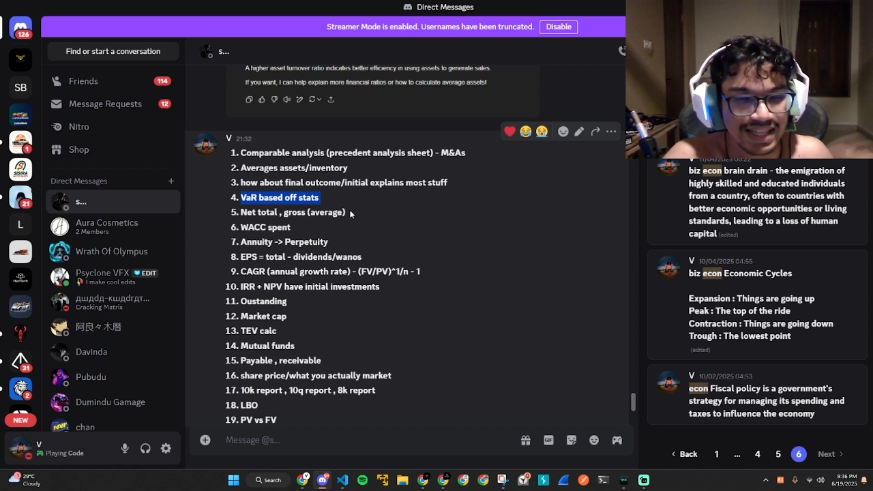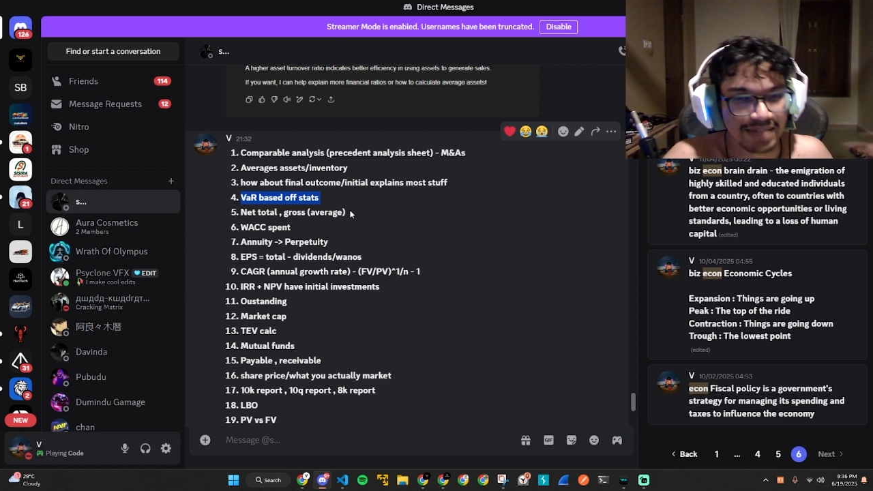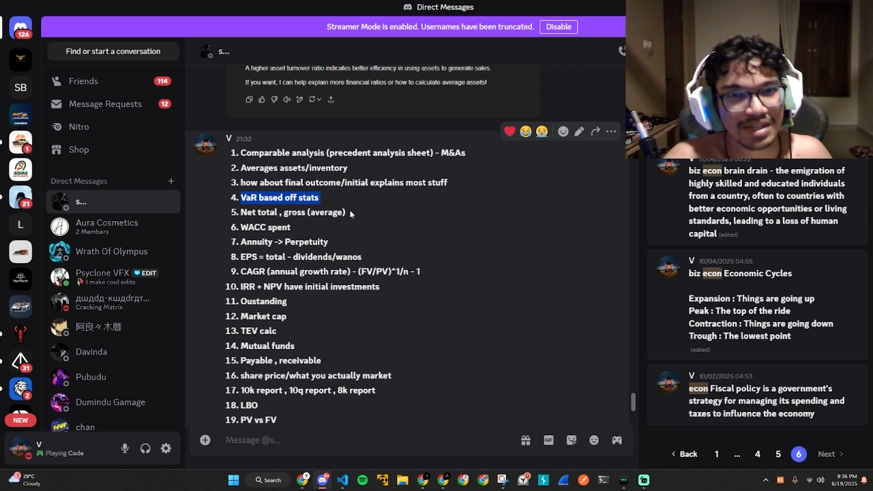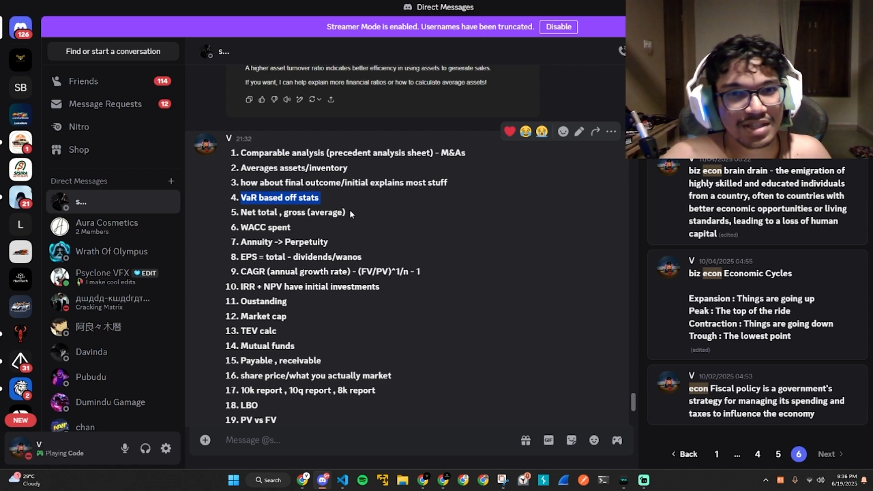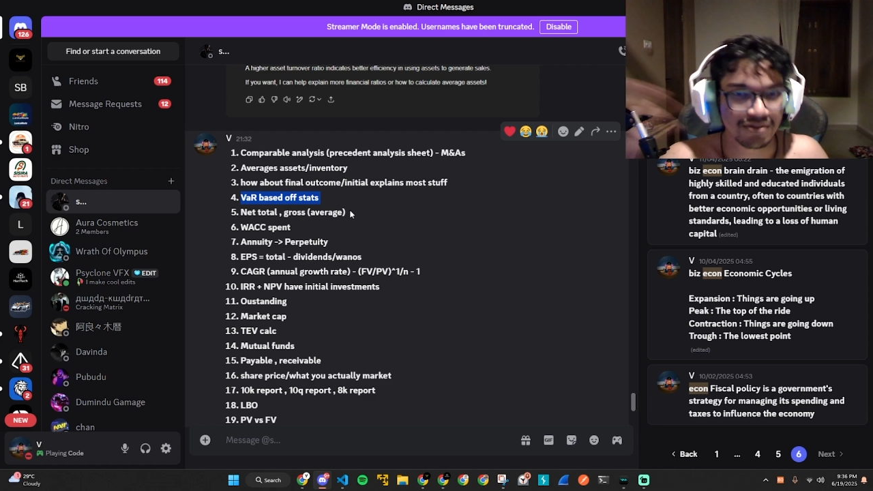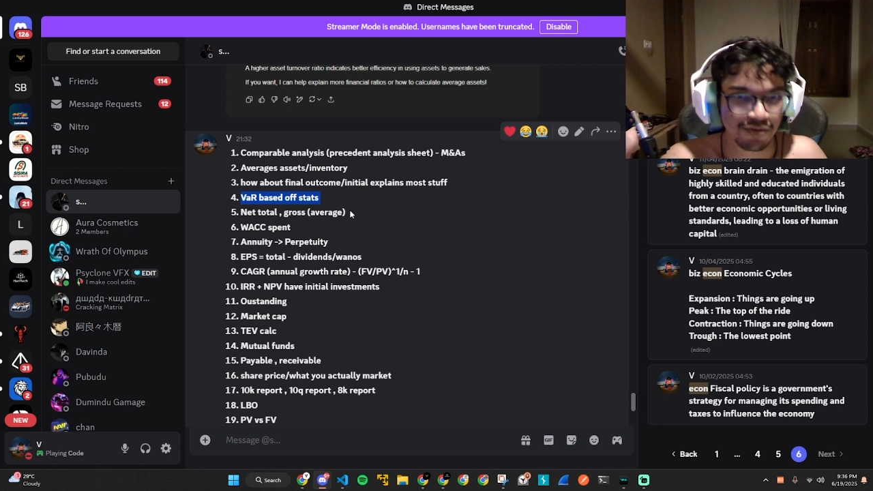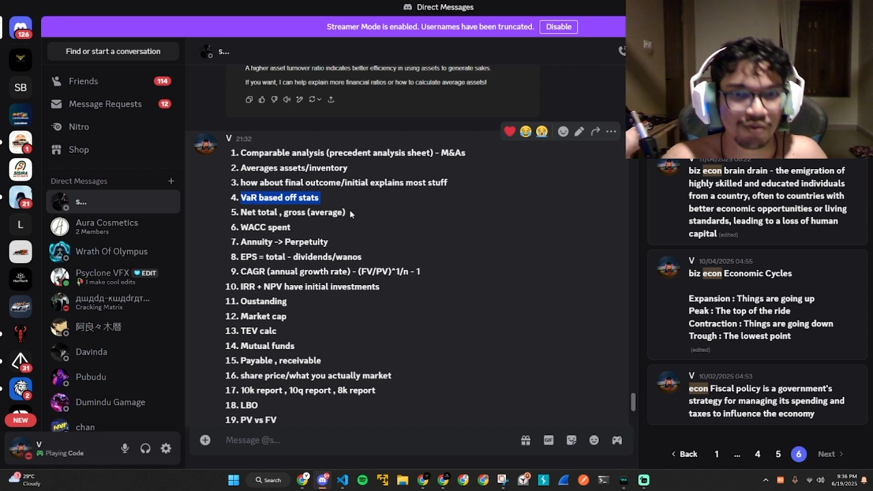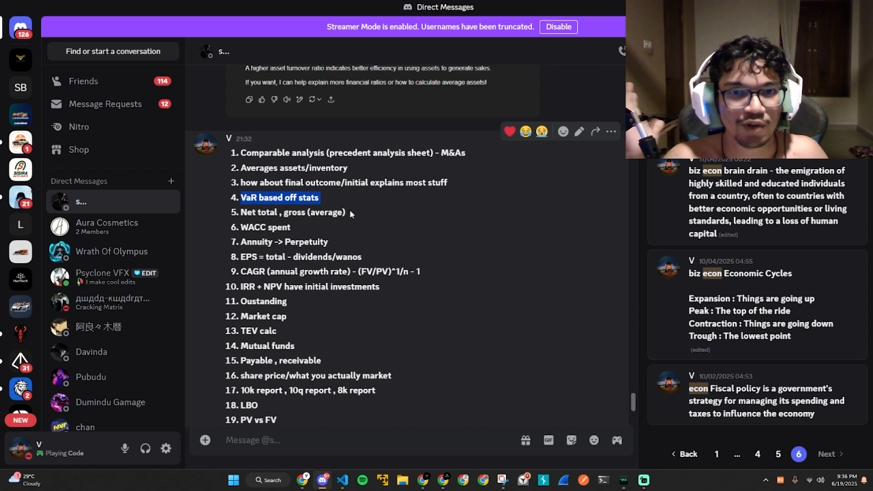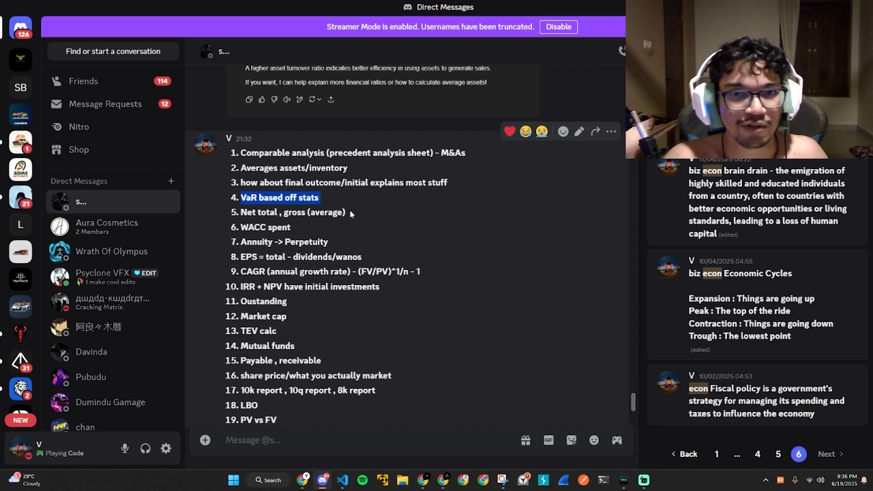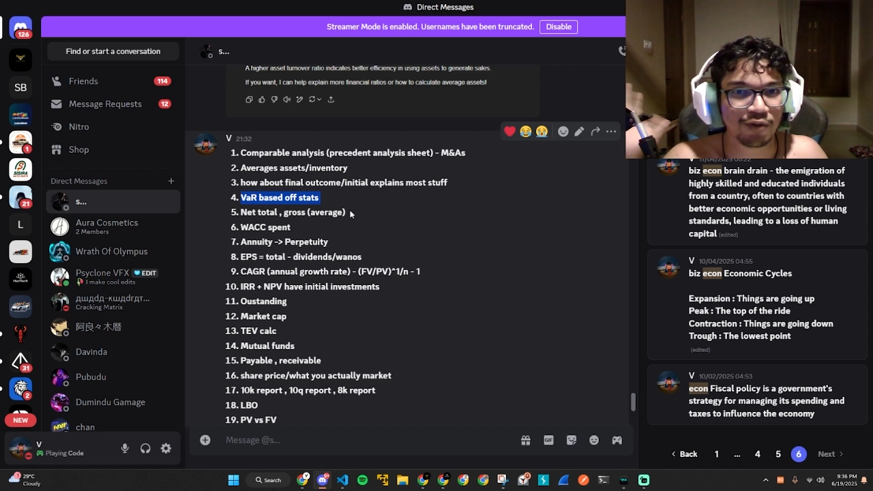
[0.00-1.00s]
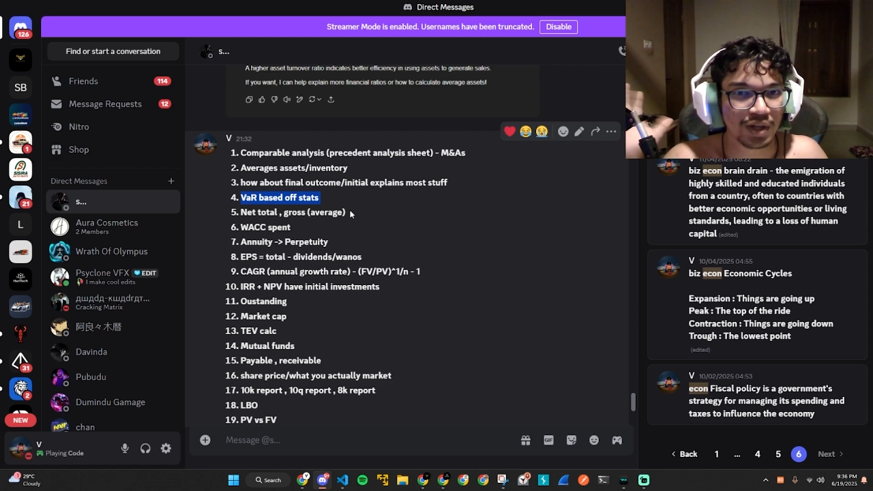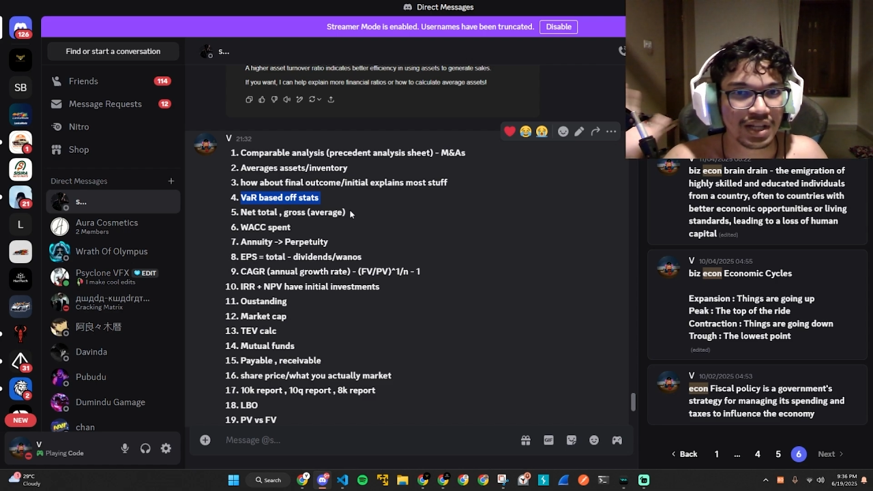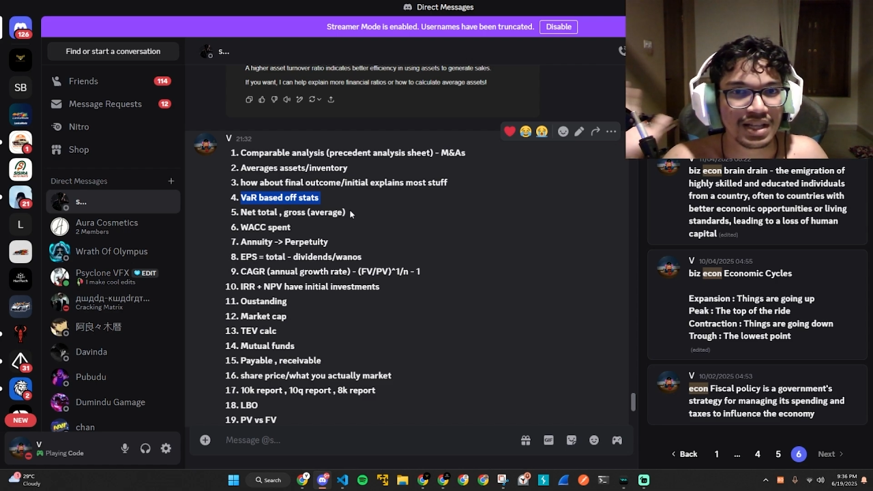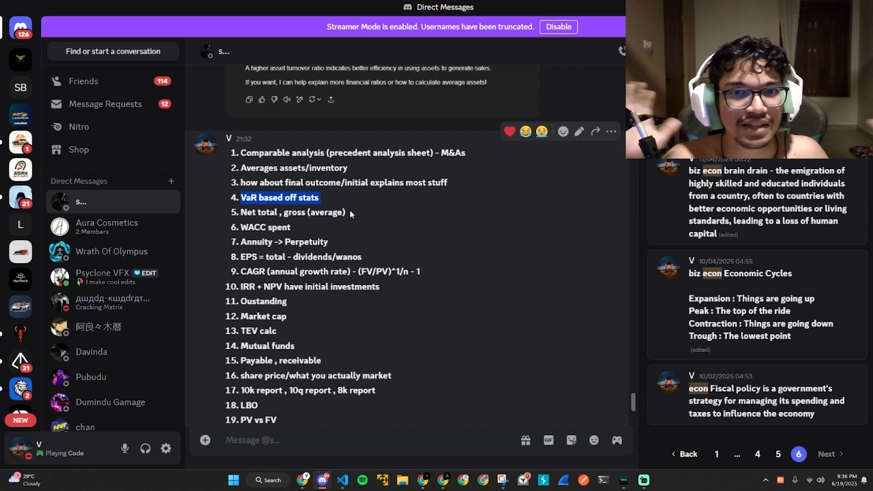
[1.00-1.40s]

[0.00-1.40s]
Net means full.